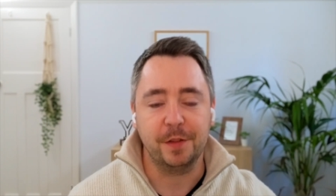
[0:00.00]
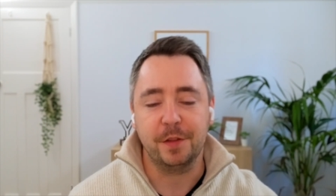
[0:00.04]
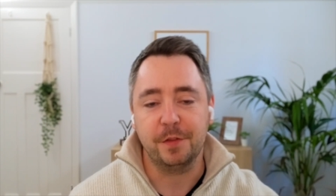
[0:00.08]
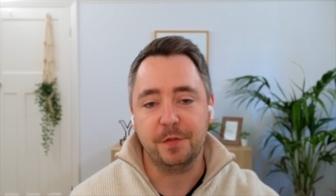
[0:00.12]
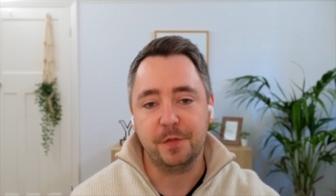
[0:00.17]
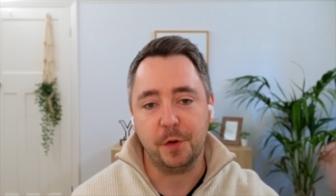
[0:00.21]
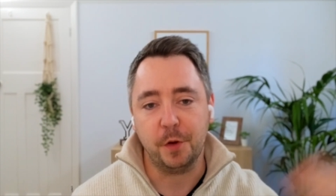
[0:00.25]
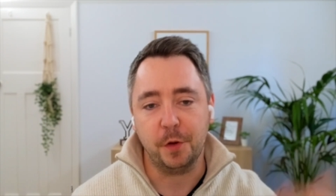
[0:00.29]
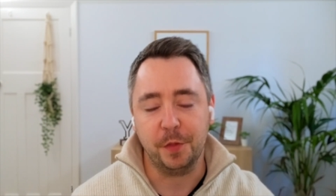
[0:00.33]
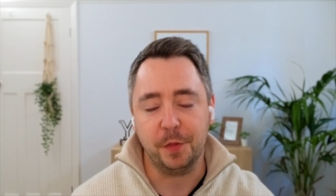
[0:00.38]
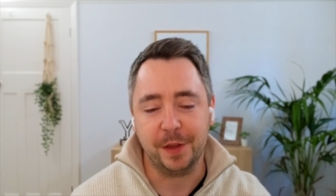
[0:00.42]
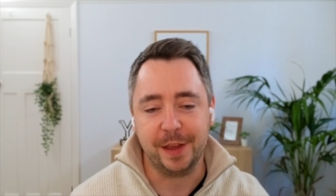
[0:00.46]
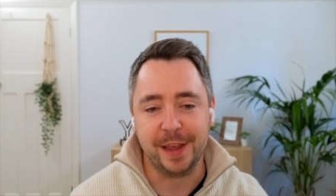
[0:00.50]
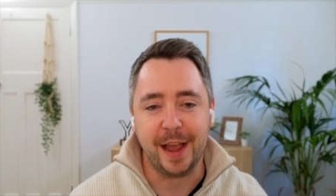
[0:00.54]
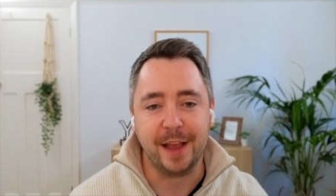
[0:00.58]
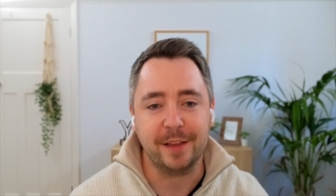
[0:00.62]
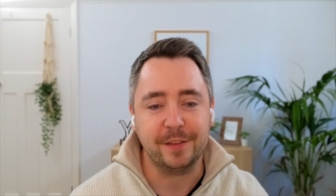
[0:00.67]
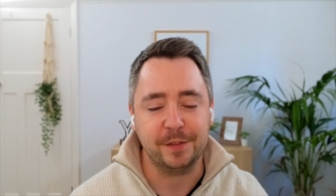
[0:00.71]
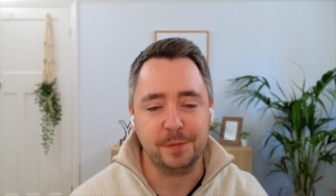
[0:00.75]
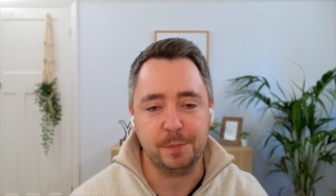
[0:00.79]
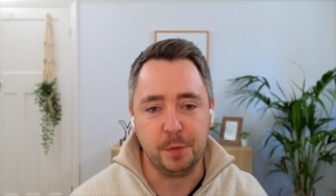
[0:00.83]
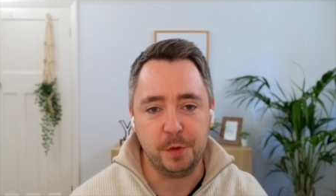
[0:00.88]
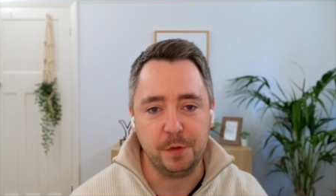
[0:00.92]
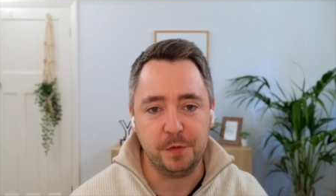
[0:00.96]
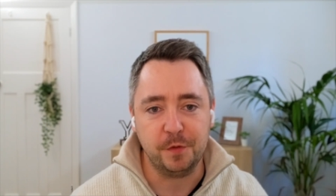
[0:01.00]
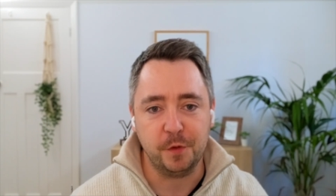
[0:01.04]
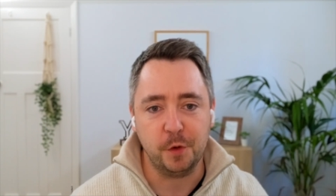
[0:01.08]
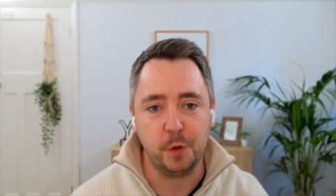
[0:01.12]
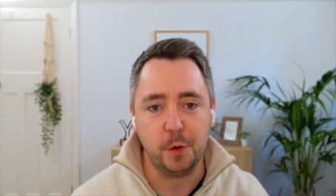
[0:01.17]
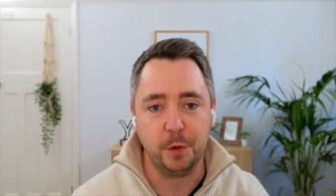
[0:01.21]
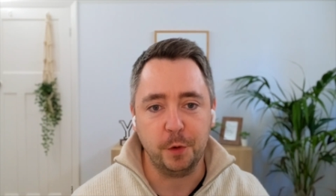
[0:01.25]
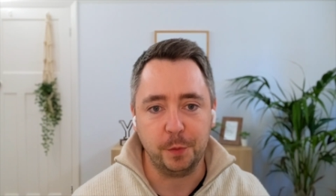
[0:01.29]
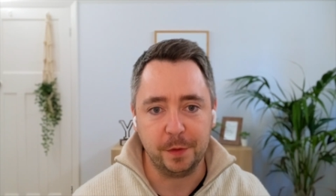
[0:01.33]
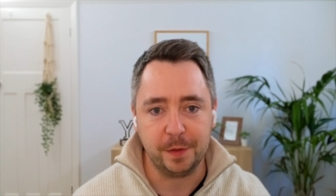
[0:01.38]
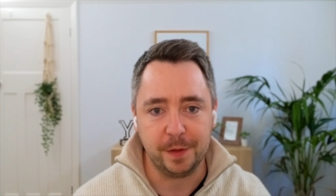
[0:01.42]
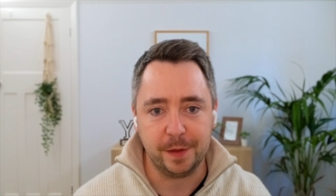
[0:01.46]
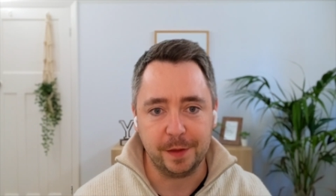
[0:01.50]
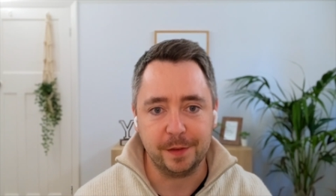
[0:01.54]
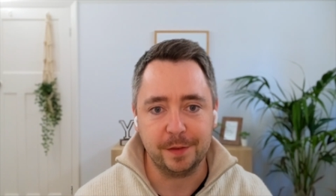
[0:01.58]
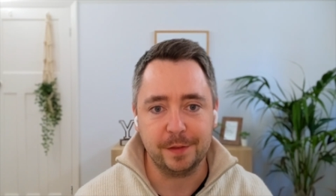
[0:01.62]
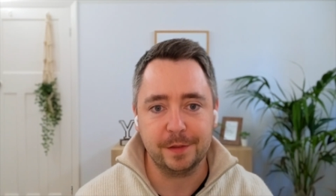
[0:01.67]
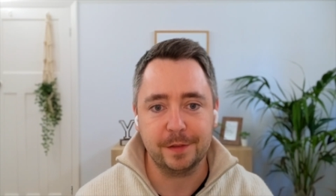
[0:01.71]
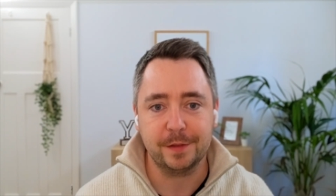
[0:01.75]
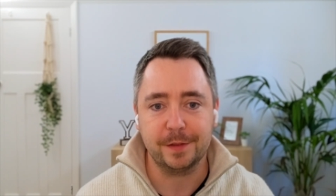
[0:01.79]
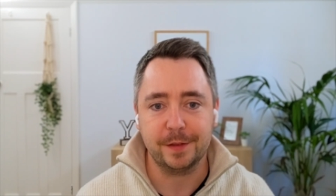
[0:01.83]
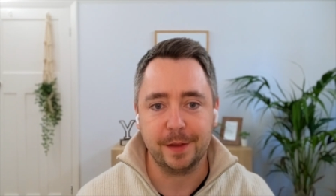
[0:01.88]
foot on the gas and move forward with this.